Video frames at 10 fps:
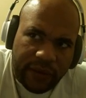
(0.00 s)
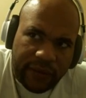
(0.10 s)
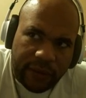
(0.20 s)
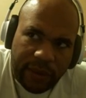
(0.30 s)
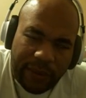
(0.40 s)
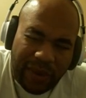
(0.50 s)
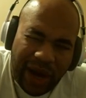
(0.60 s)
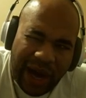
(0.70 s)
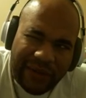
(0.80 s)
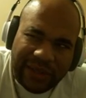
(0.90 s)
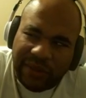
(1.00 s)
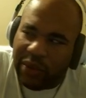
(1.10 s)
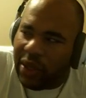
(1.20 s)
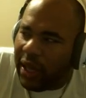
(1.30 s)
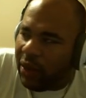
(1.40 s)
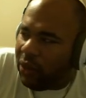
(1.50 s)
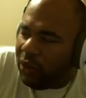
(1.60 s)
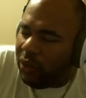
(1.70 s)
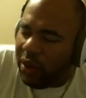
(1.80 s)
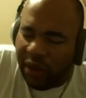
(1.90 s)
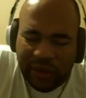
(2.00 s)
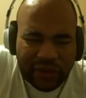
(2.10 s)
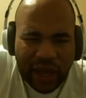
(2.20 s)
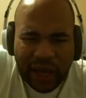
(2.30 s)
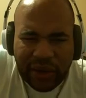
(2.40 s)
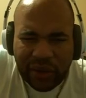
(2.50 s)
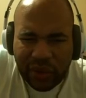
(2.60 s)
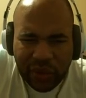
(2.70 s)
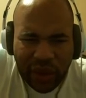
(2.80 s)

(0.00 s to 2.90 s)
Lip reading: so people obviously were like, well, what did this guy do?